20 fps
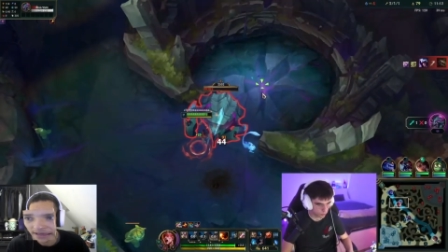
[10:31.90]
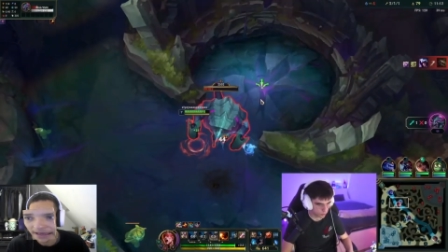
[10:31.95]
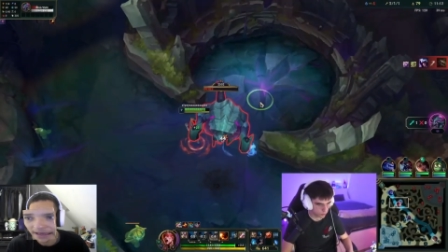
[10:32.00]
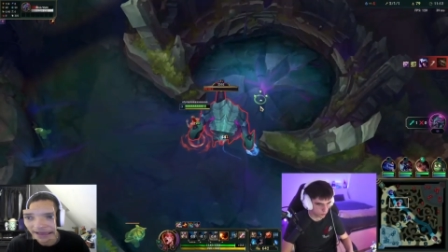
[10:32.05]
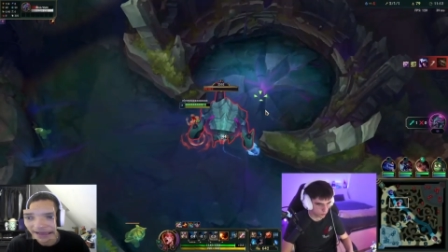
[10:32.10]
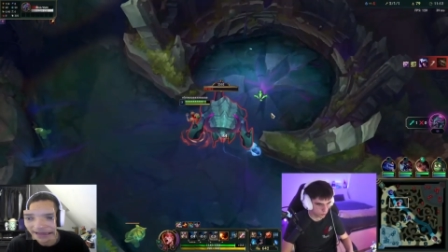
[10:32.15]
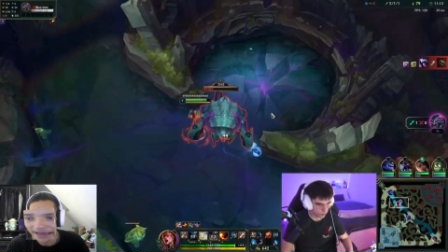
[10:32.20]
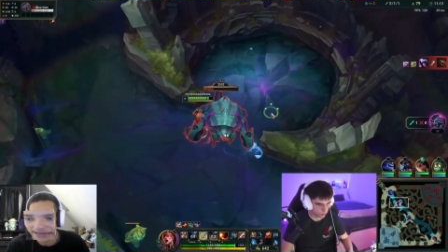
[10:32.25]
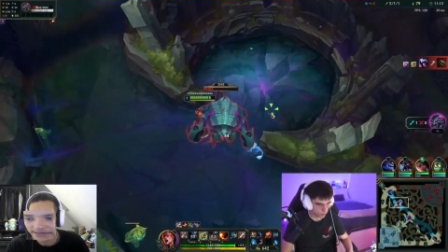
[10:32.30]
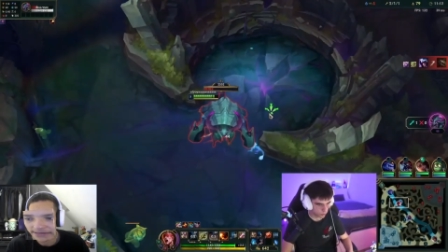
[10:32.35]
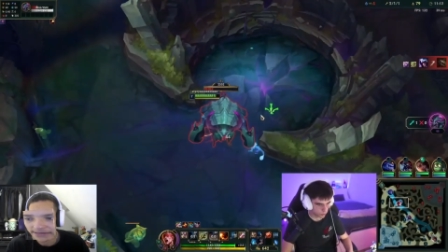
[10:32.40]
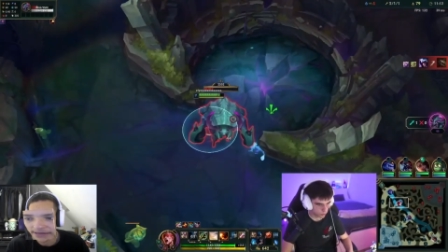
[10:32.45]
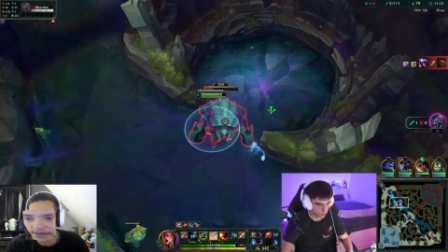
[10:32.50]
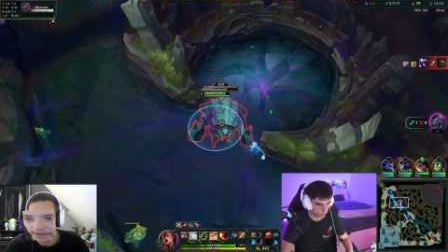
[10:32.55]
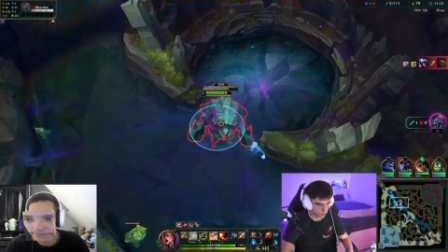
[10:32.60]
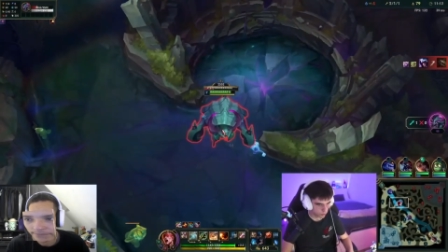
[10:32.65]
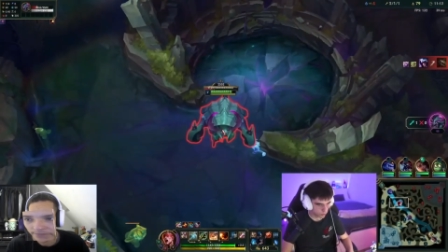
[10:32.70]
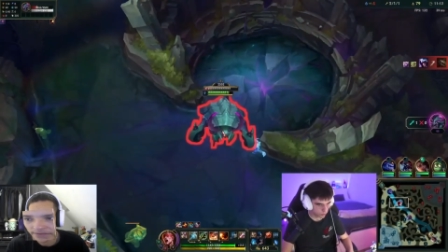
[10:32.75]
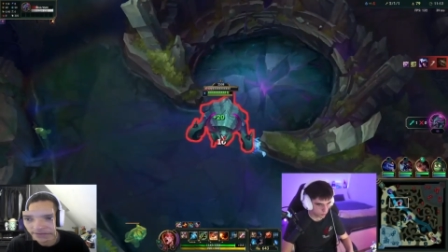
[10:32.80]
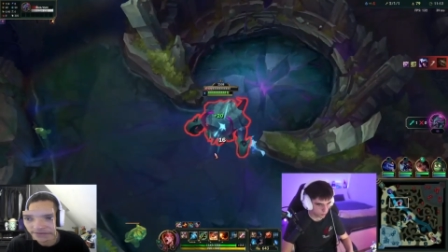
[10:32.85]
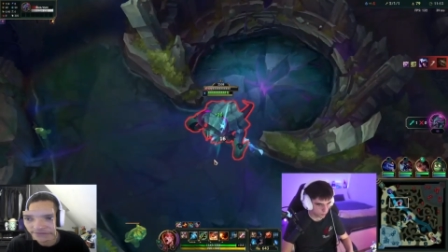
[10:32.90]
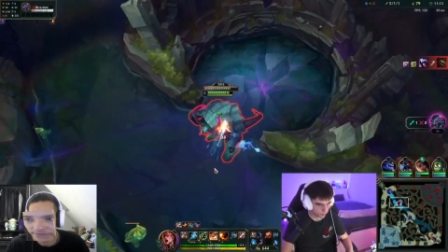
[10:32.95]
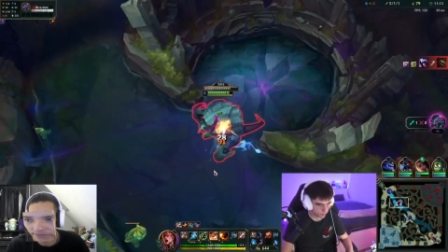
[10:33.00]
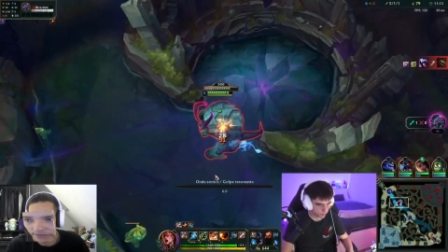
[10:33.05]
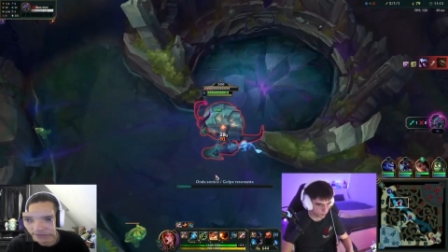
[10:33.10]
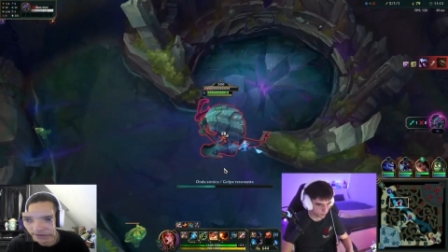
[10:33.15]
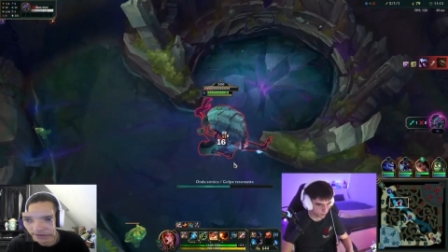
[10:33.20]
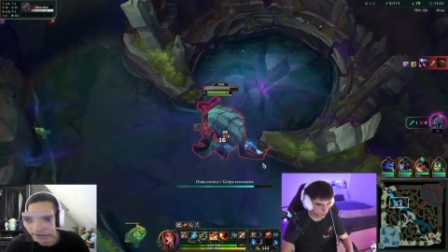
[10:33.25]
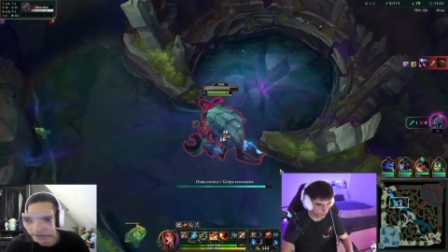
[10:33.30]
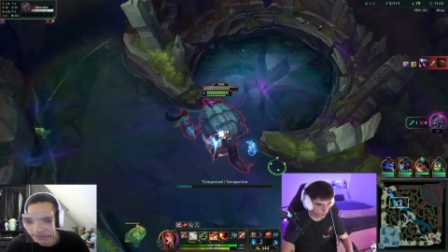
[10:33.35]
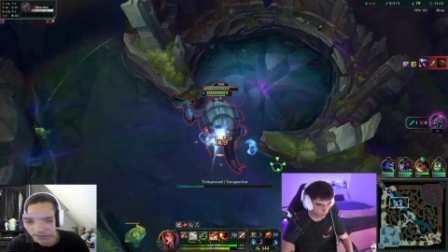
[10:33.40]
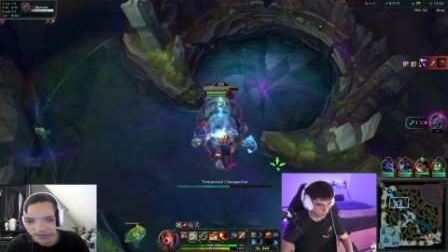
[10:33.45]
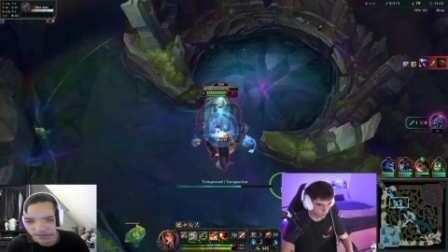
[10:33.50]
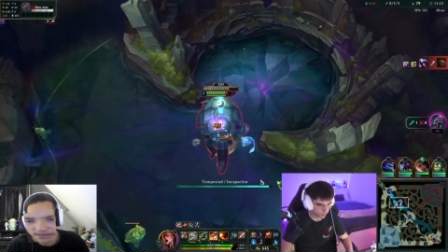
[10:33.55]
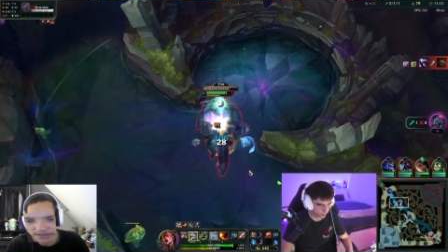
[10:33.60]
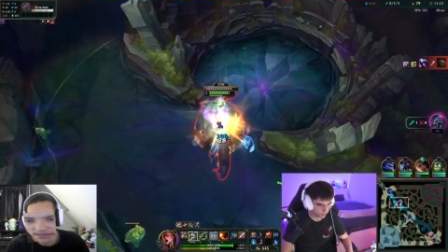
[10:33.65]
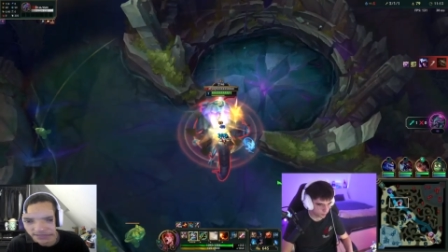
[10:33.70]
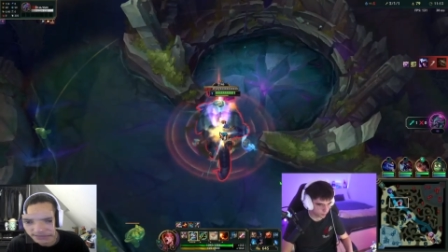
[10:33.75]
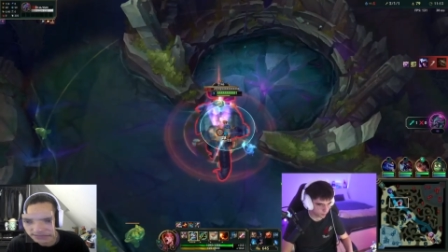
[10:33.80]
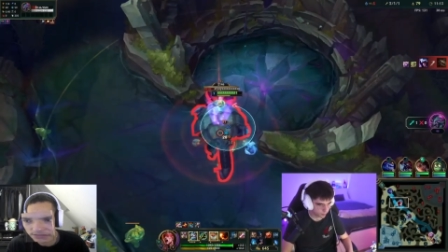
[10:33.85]
and um, interfering.
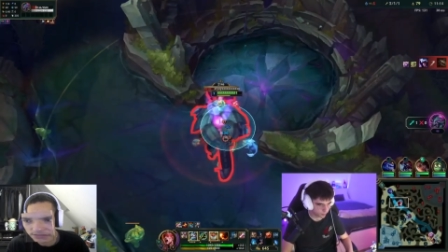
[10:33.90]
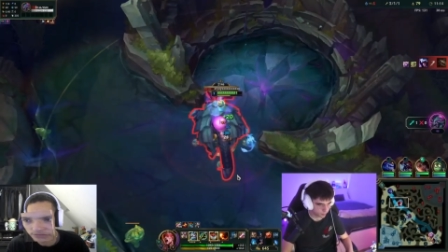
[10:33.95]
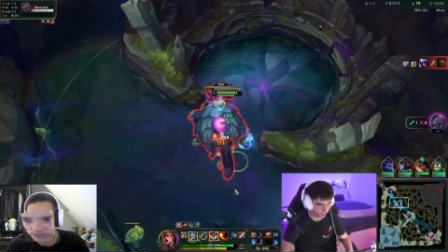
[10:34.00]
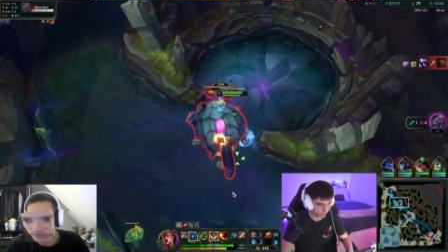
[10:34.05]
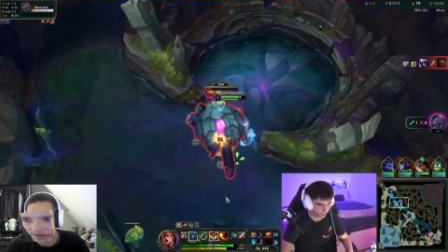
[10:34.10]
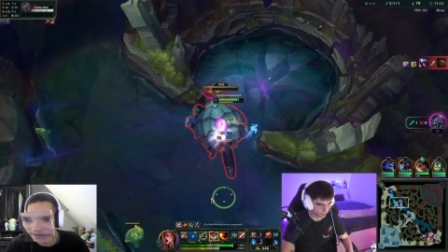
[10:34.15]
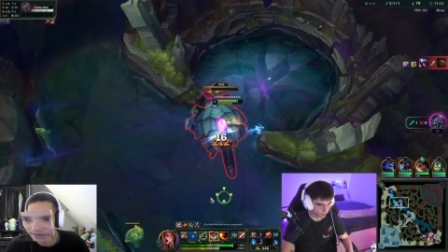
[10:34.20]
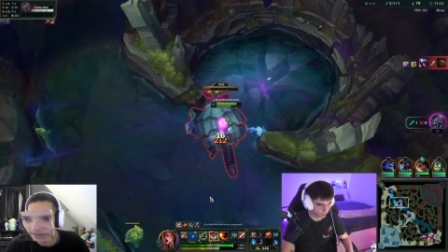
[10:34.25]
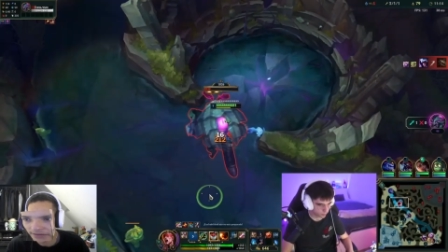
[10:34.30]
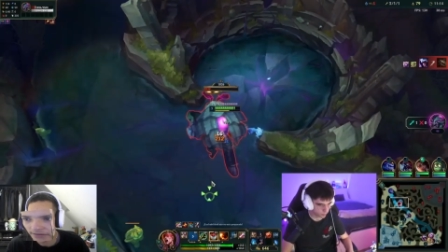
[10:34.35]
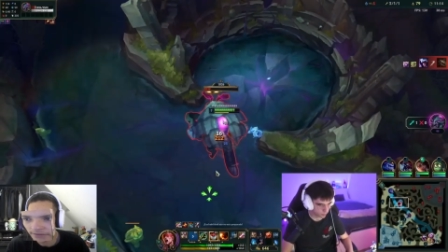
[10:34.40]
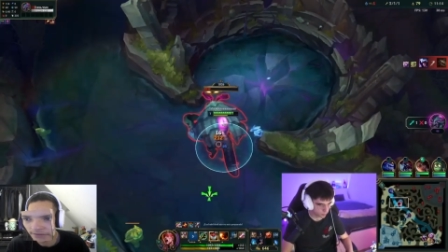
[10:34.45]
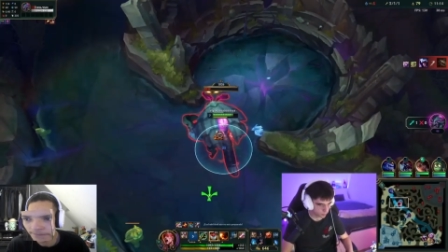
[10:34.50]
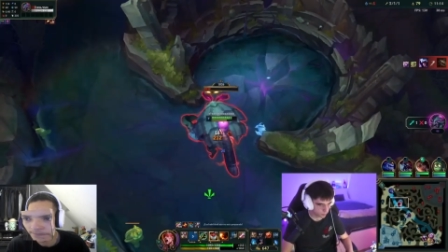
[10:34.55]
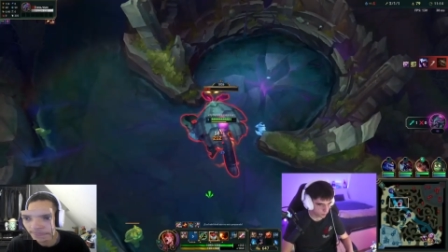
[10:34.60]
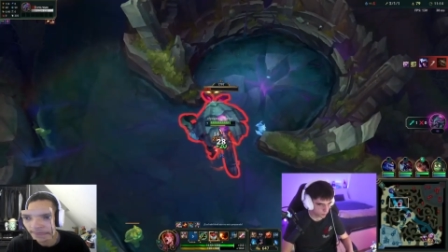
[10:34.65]
Luckily, it's Soraka.